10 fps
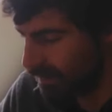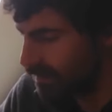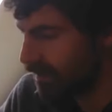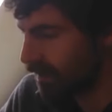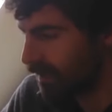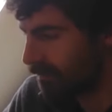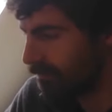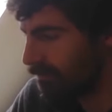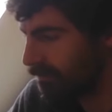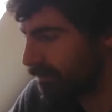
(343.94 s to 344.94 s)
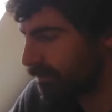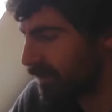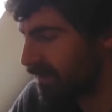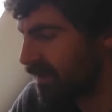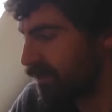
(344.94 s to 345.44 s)
I
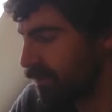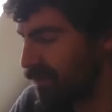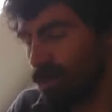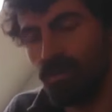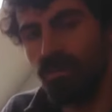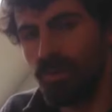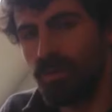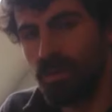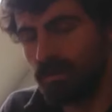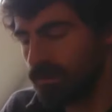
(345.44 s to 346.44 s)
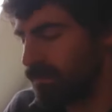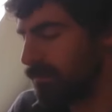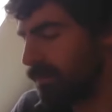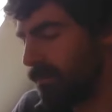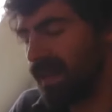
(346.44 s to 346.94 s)
tend to look for those three things:
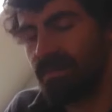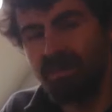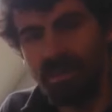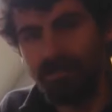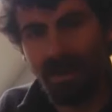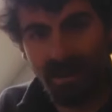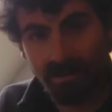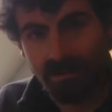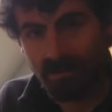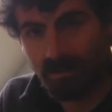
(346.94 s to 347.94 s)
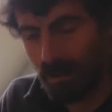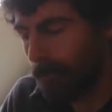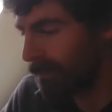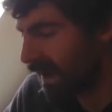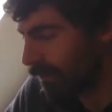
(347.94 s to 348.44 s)
complexity, balance, and
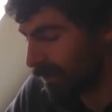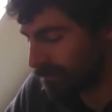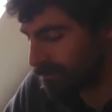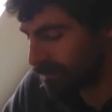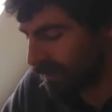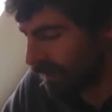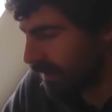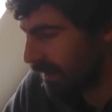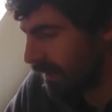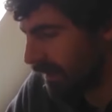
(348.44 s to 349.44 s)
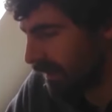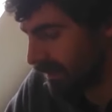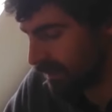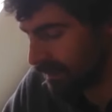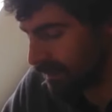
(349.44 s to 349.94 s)
power.
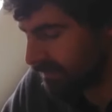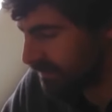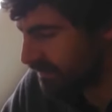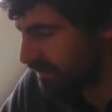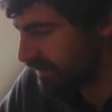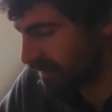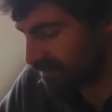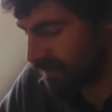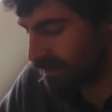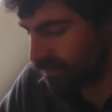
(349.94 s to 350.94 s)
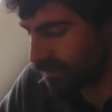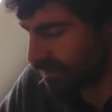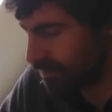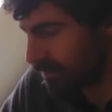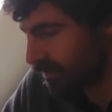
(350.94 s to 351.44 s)
And this doesn't have any of those
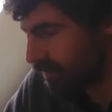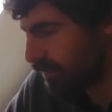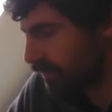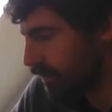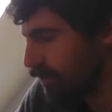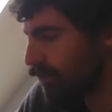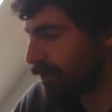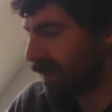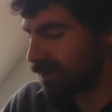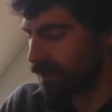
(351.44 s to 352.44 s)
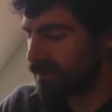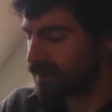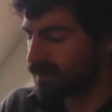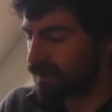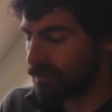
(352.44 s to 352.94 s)
in huge abundance,
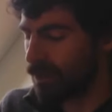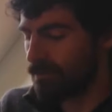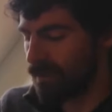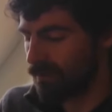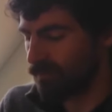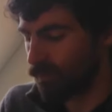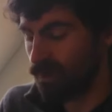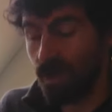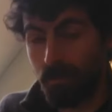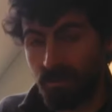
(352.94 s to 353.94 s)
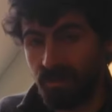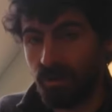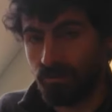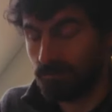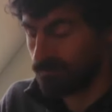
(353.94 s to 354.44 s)
despite being 48%,
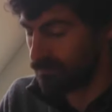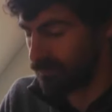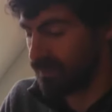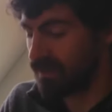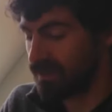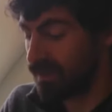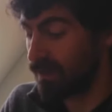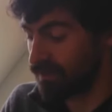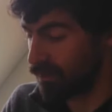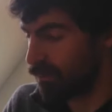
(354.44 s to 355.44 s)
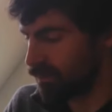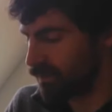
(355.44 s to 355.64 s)
16 years old.